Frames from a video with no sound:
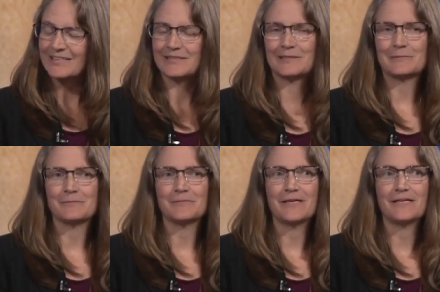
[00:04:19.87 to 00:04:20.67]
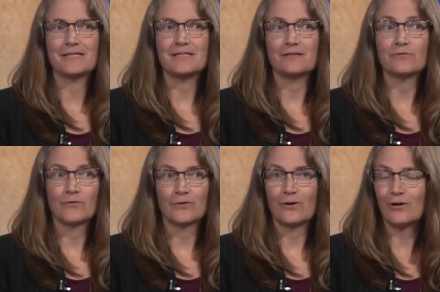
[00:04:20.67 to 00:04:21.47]
um, and
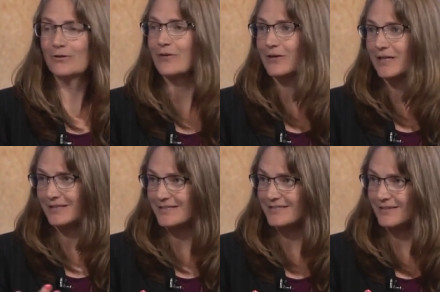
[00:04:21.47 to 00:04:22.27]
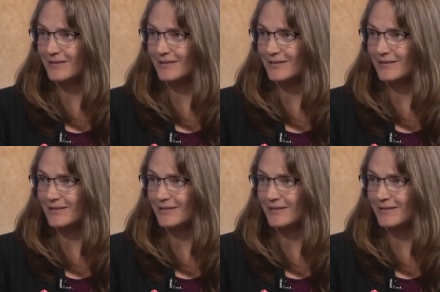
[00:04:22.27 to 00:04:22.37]
for all of our kids,